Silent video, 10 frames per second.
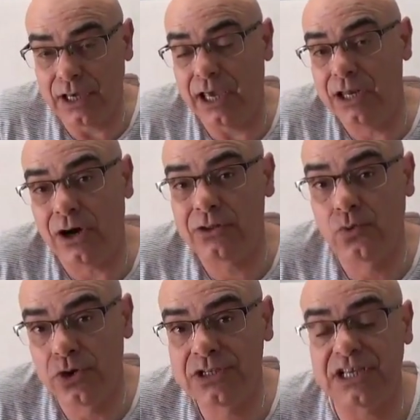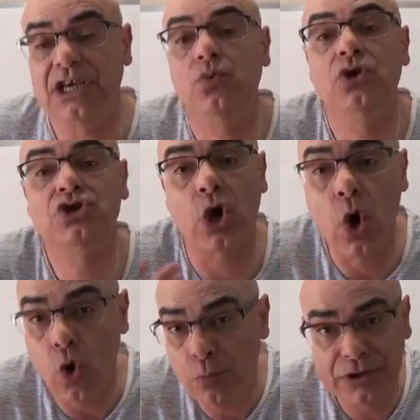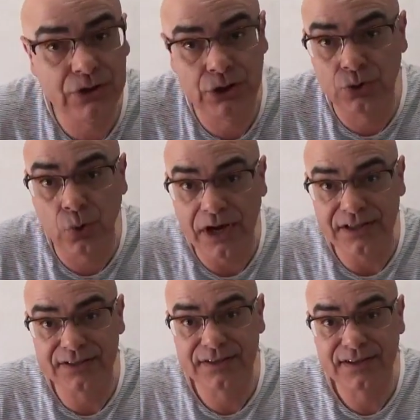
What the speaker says: In other words, he was open to it.